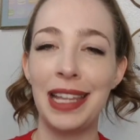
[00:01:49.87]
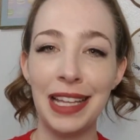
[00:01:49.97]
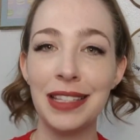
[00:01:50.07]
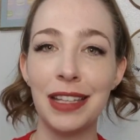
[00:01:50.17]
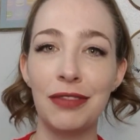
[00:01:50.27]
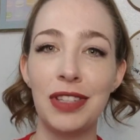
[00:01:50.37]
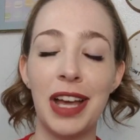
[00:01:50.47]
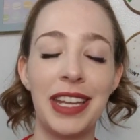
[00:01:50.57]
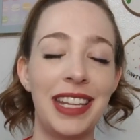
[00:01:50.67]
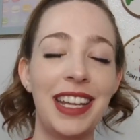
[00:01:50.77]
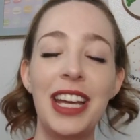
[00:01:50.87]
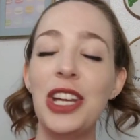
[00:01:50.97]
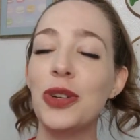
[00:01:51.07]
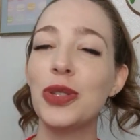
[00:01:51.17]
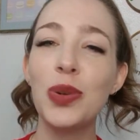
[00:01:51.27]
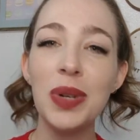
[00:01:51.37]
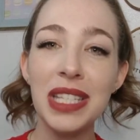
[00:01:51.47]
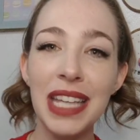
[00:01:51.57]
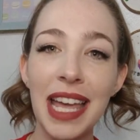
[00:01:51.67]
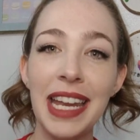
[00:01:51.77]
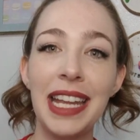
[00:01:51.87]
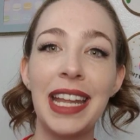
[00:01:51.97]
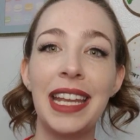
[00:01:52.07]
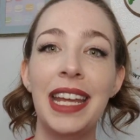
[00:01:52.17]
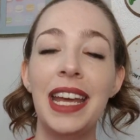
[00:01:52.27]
and get stuff done, and you're so excited.